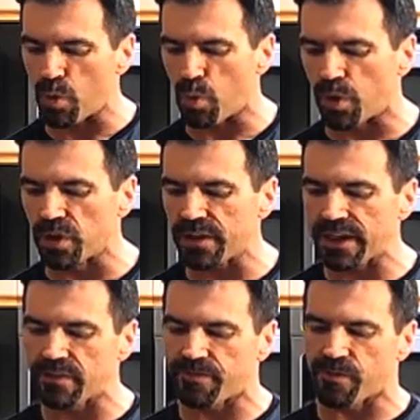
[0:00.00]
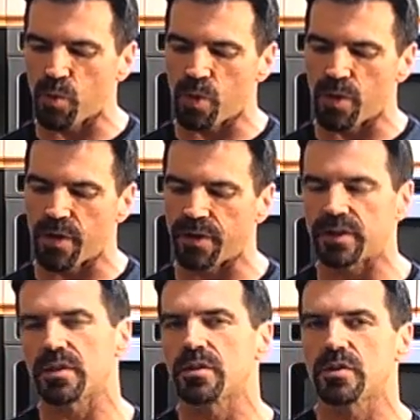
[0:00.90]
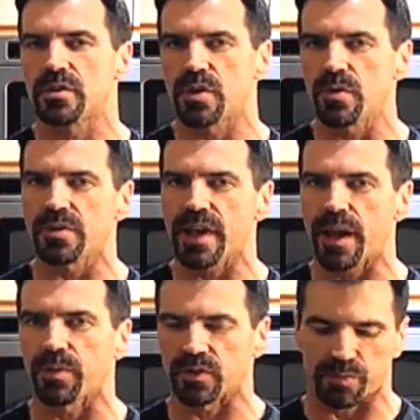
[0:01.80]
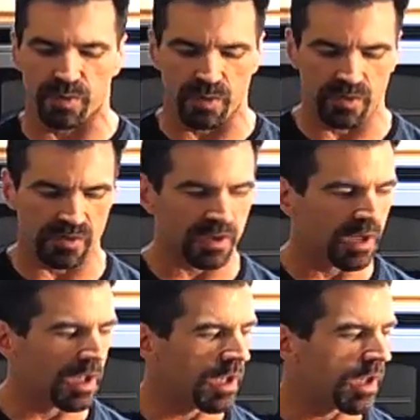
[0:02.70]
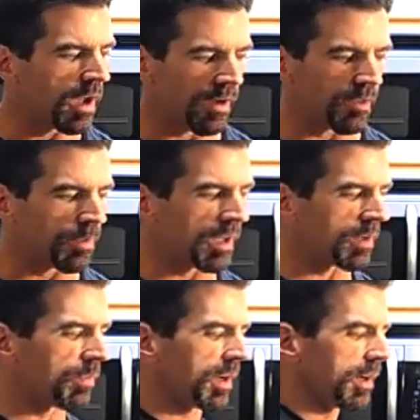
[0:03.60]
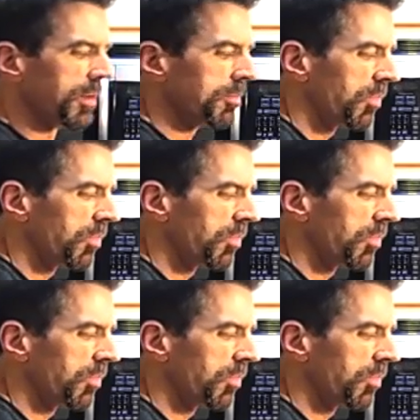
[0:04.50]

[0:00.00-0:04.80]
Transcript: we're looking for two tablespoons of the peanut butter.